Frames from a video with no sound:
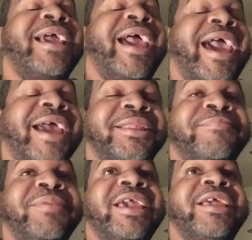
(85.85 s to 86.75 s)
had to
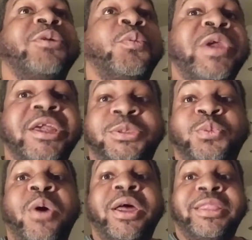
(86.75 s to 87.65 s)
be the weakest
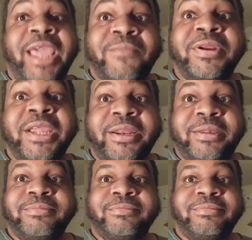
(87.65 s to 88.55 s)
one they ever did.
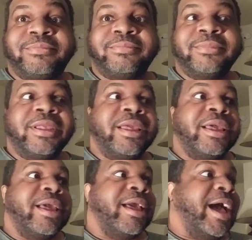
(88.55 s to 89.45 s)

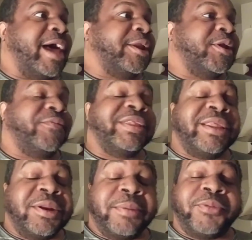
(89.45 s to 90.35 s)
I don't know if they did
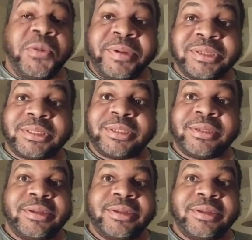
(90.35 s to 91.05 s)
it on purpose,